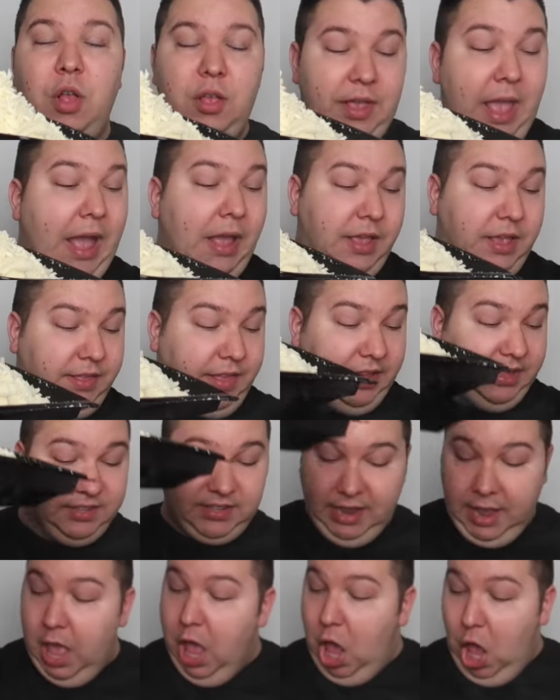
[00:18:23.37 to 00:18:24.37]
Yeah, here they can
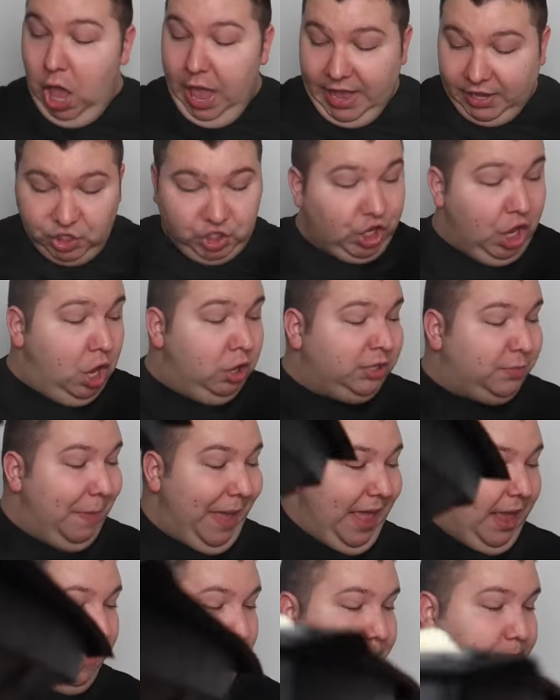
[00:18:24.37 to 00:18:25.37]
see. Excuse
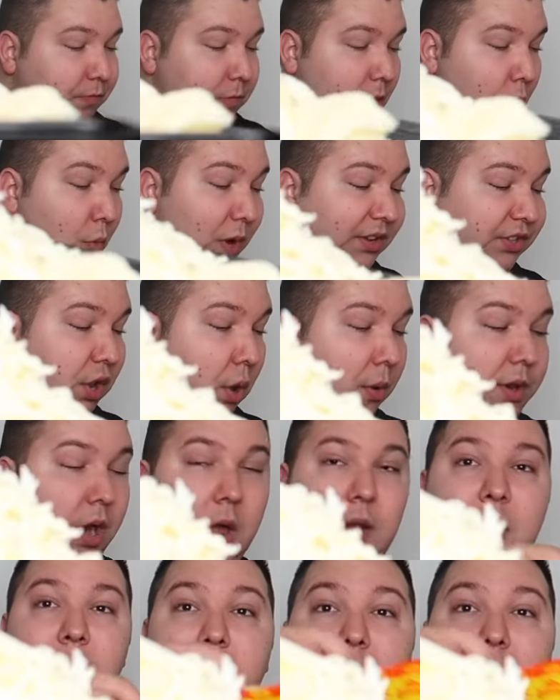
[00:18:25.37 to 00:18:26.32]
me. What is going on?